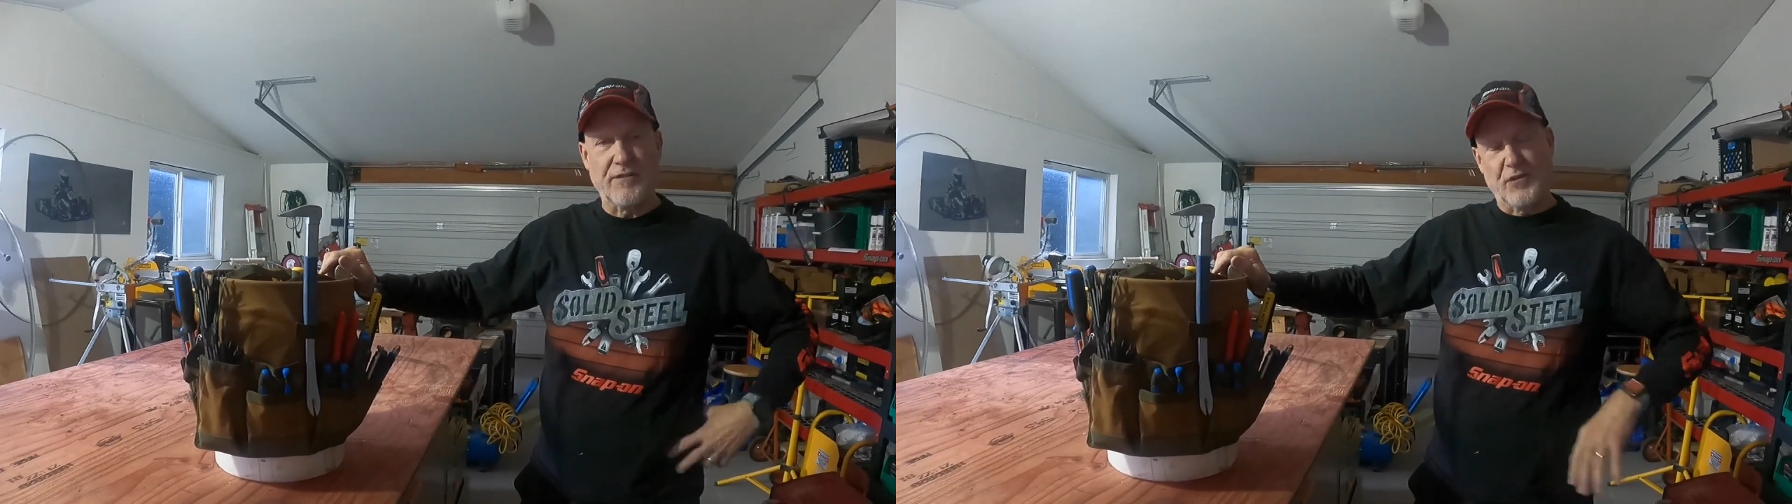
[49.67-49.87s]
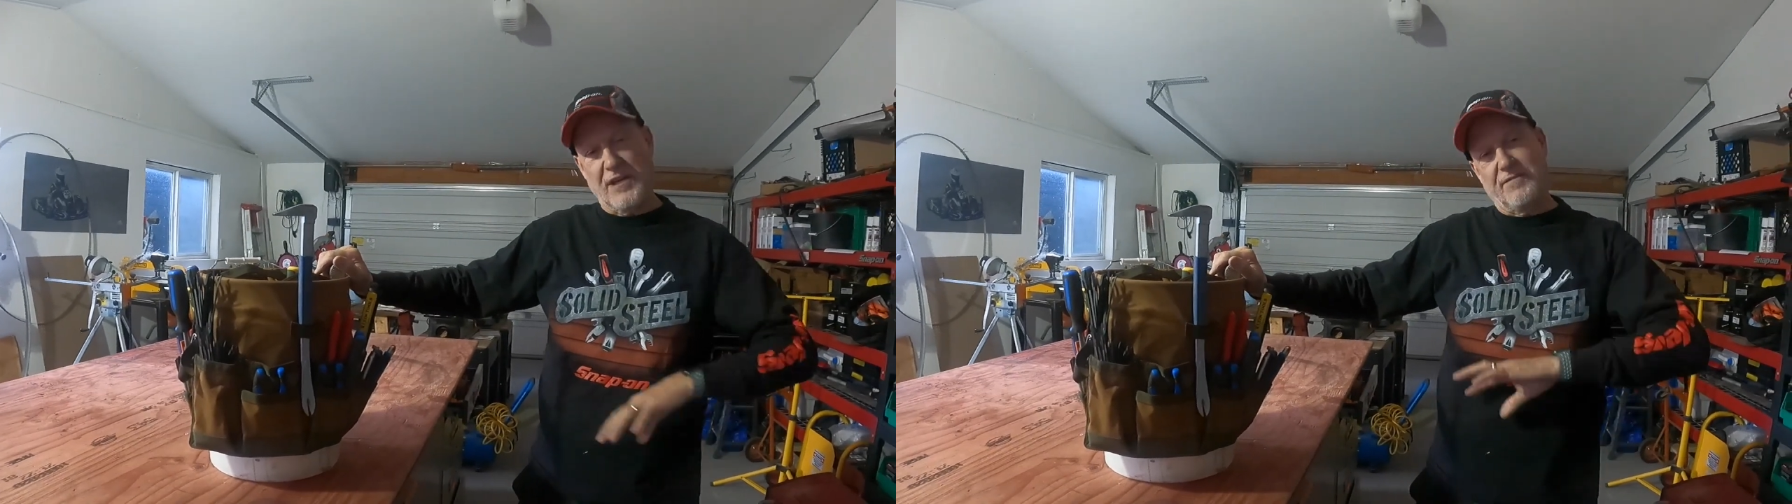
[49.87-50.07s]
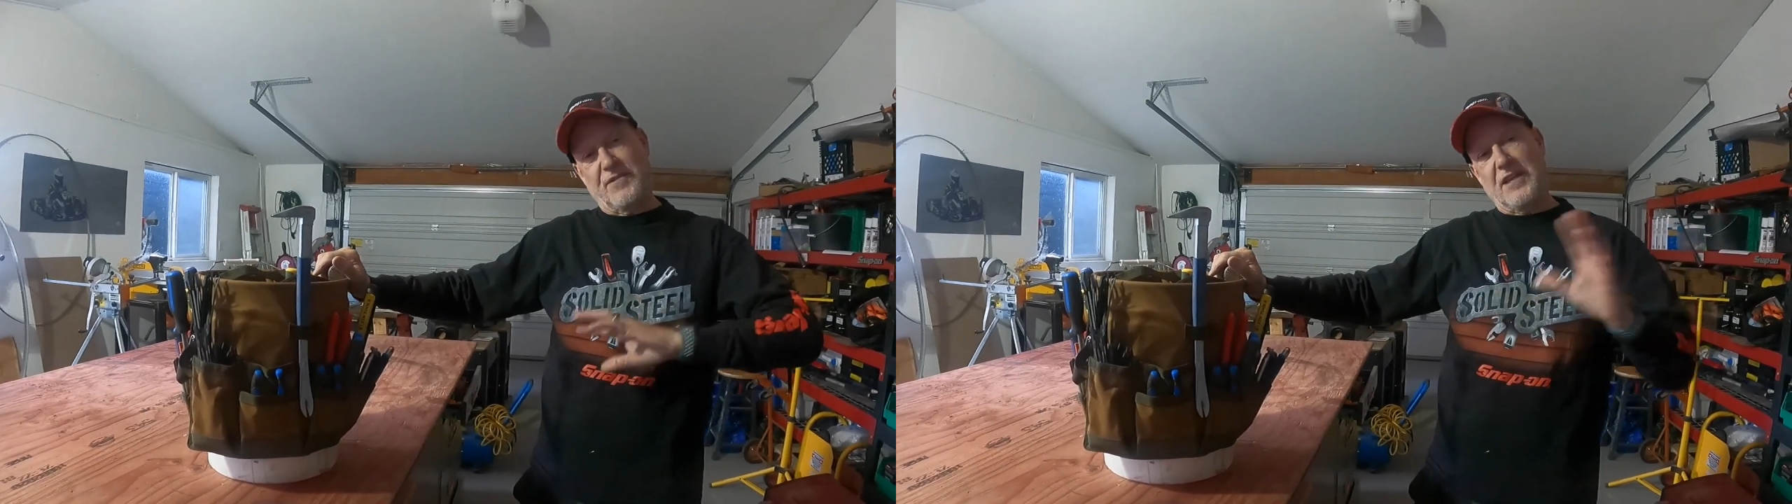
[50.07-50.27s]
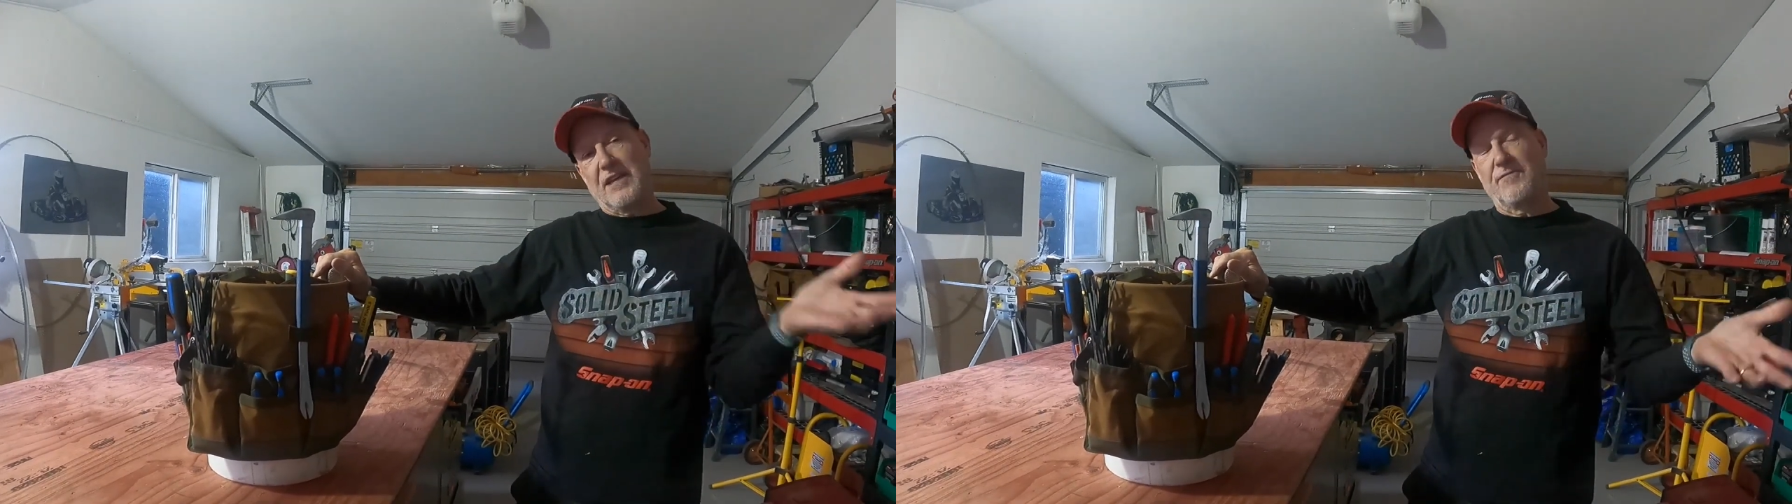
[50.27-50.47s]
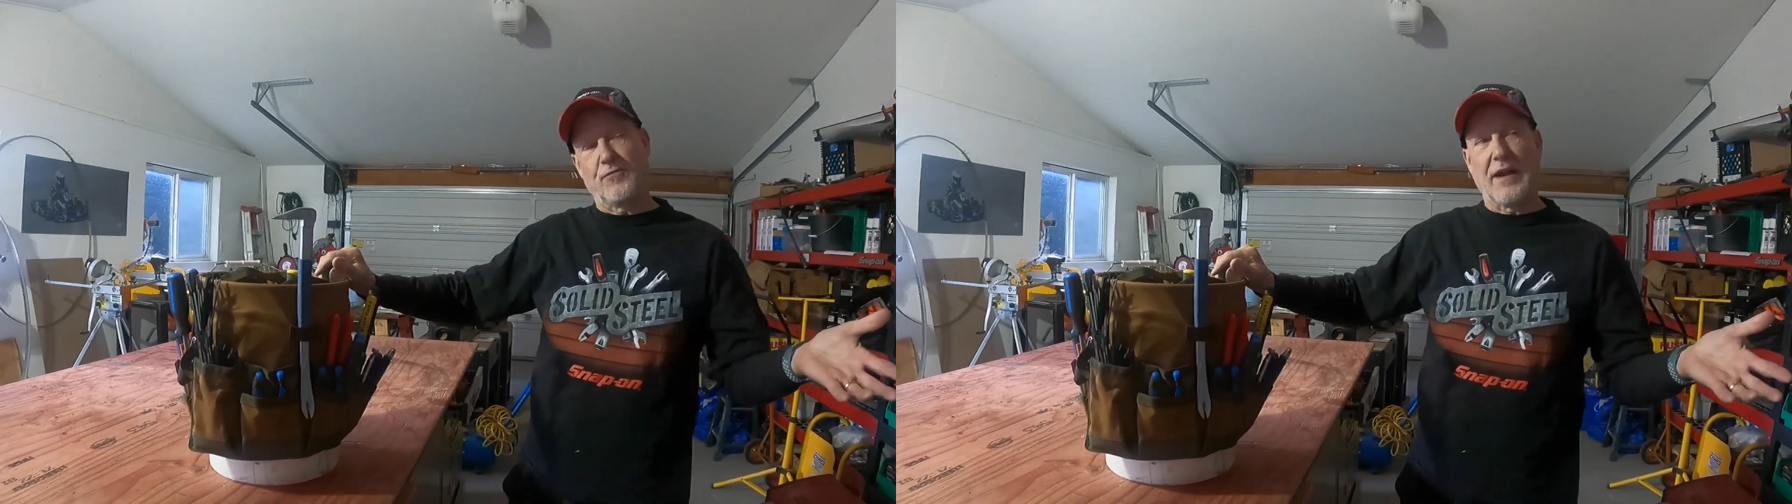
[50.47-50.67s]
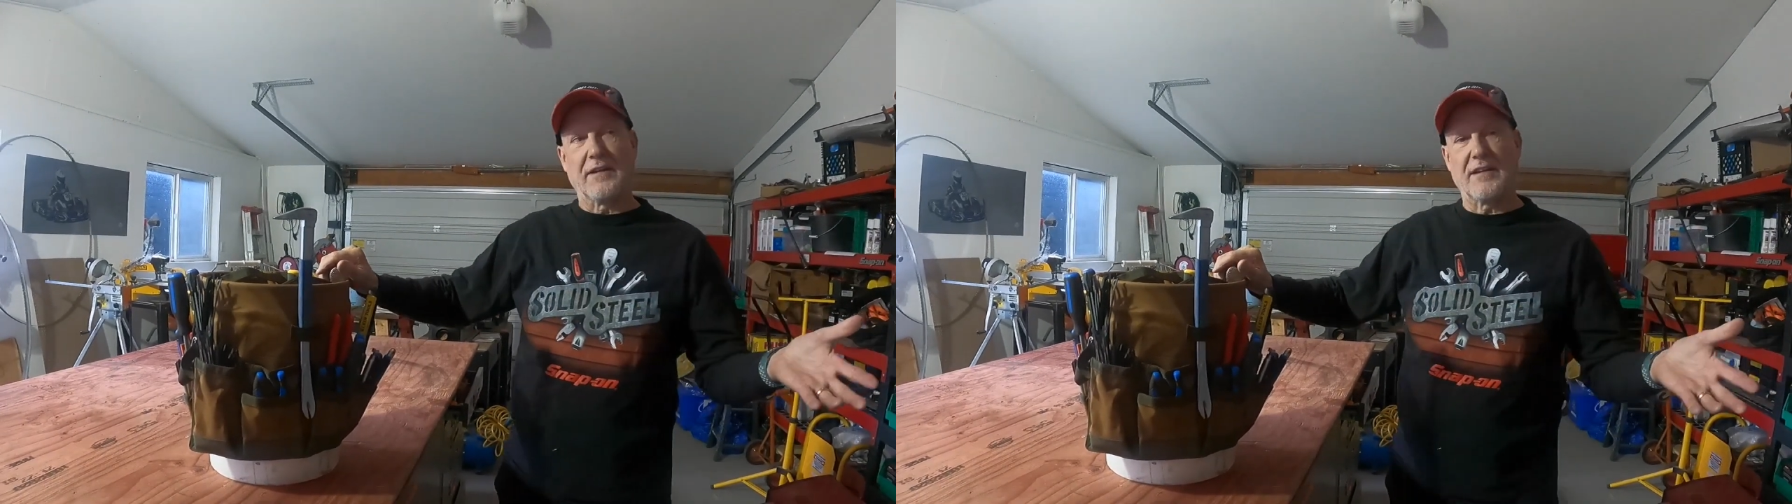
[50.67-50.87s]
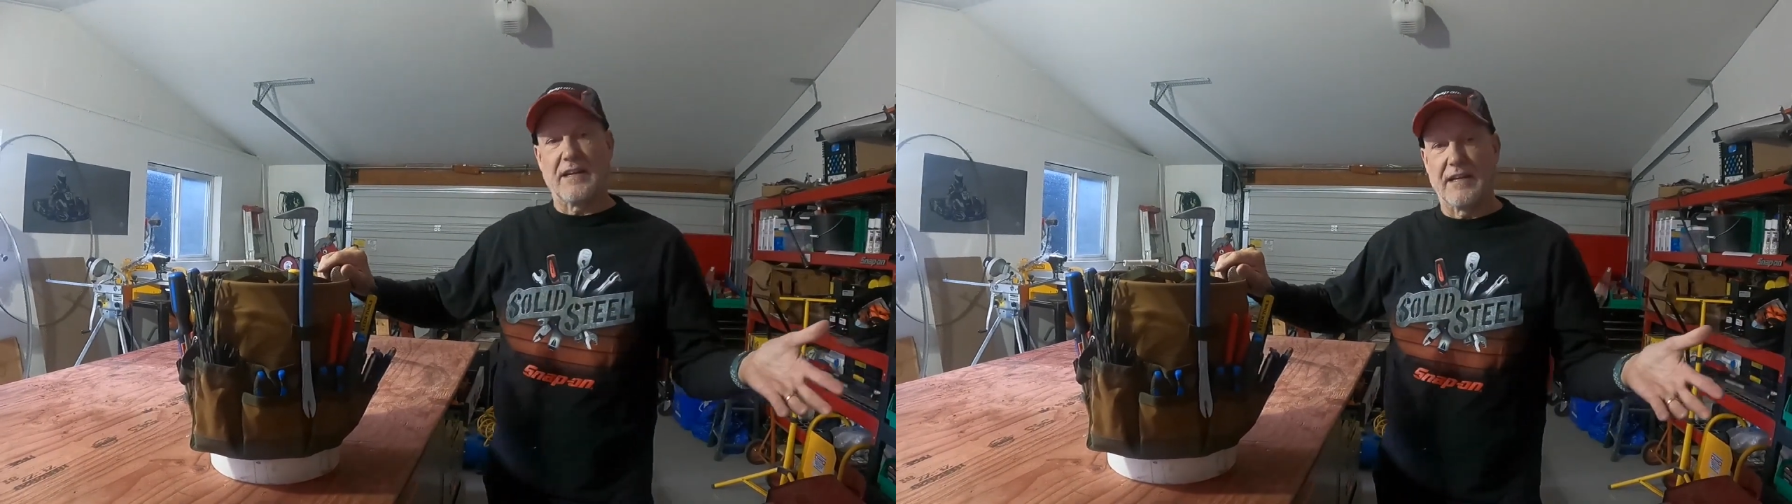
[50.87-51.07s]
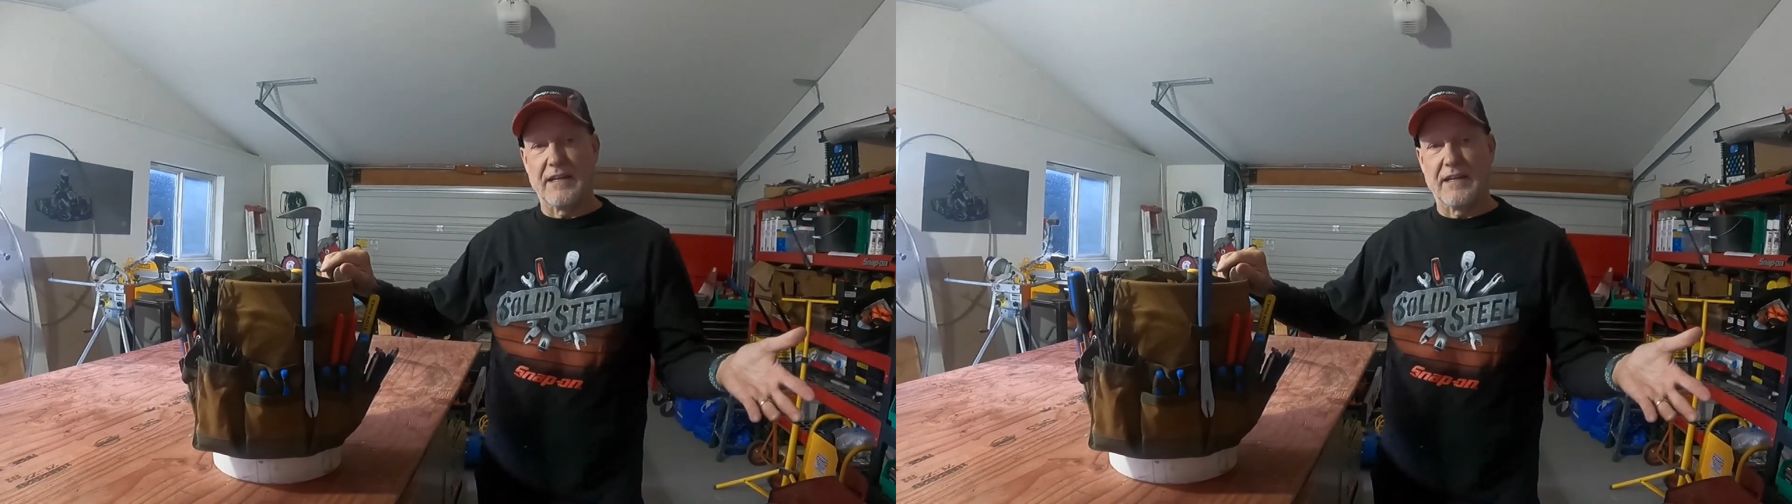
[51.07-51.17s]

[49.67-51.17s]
if you lift the front